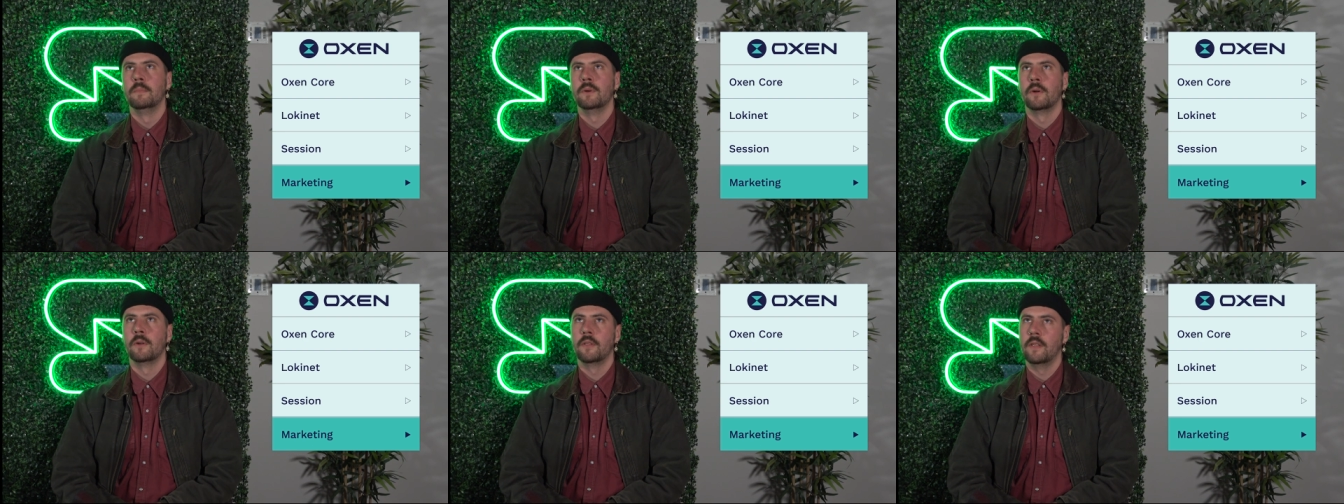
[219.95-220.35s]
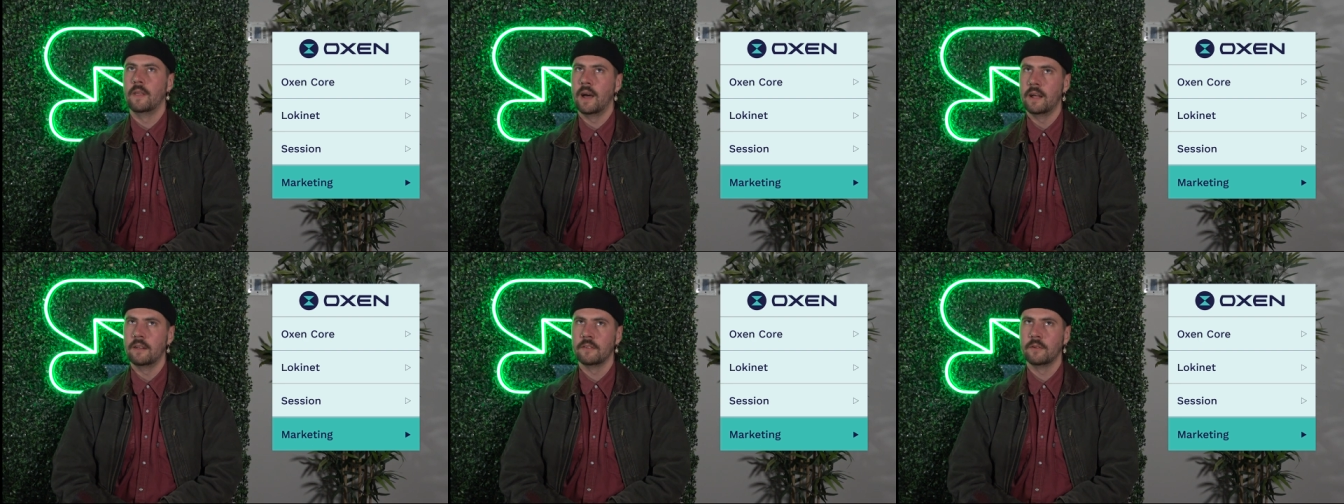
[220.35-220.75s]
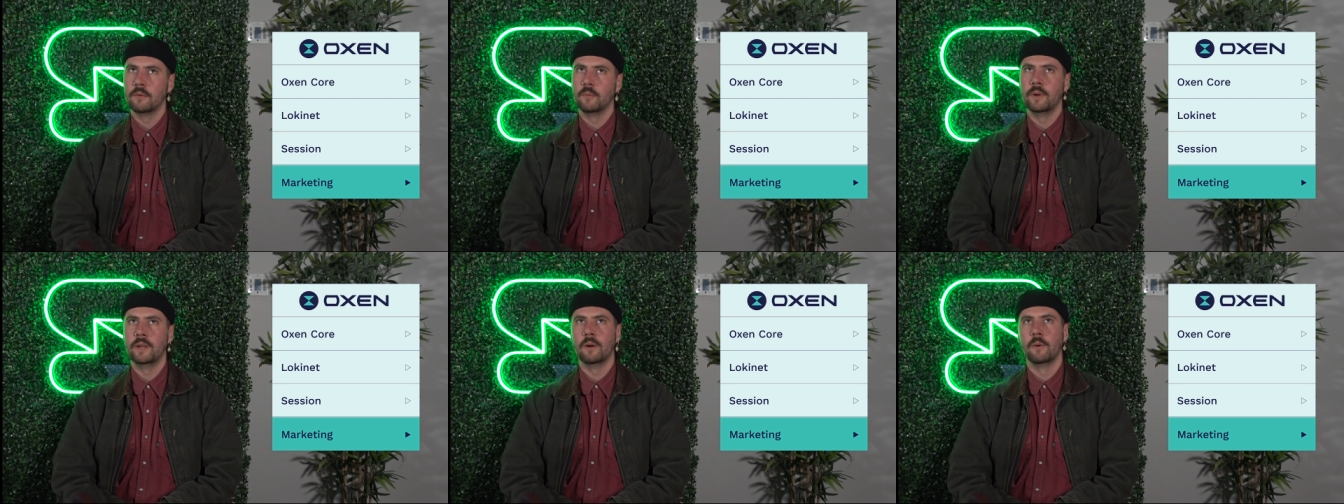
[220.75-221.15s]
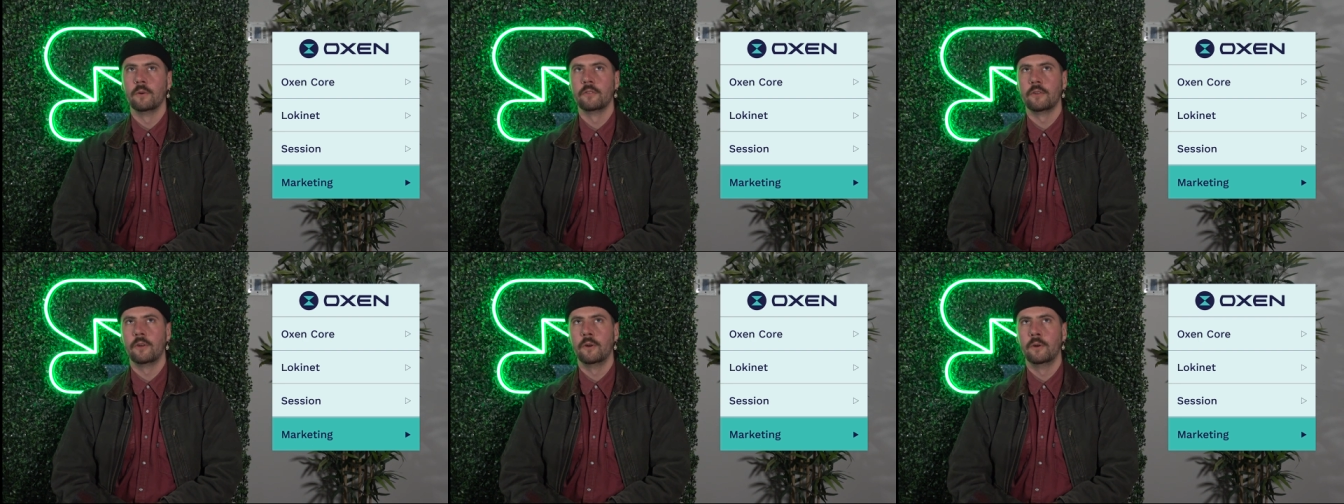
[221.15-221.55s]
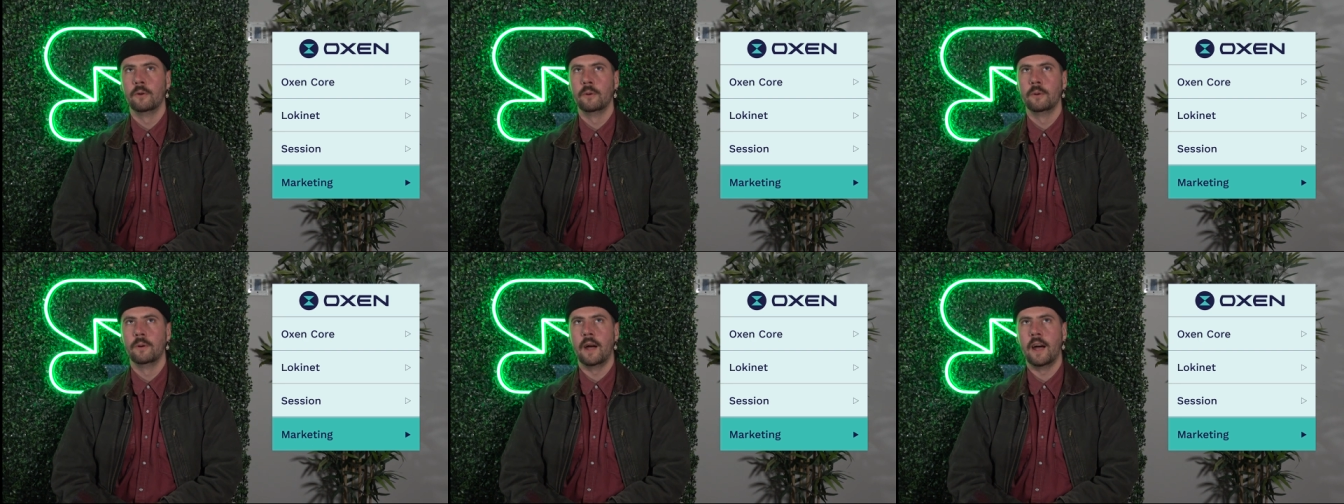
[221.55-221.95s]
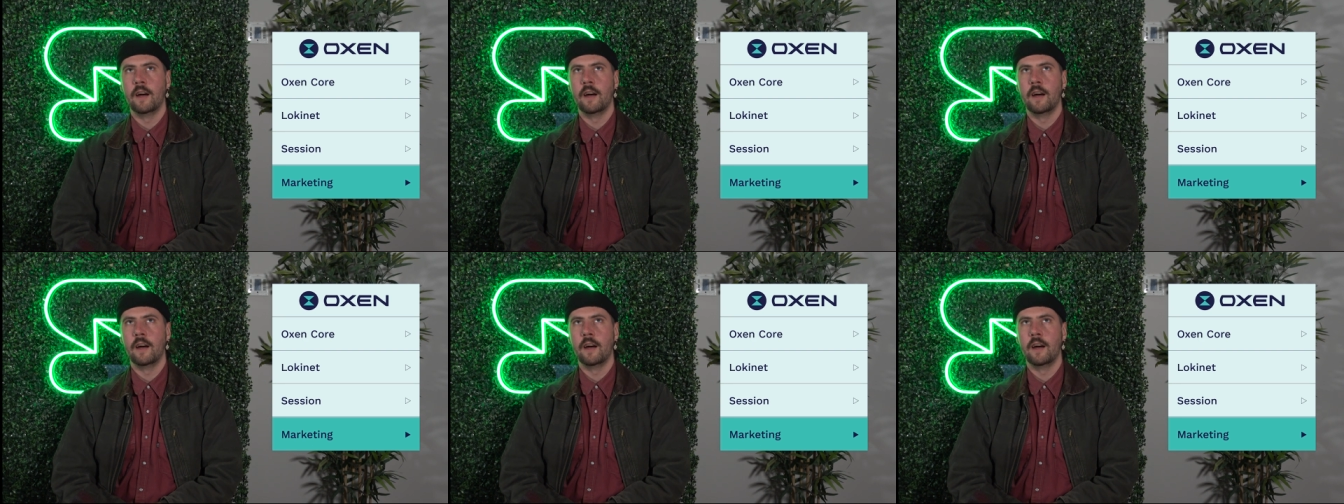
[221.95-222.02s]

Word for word: beyond that, we also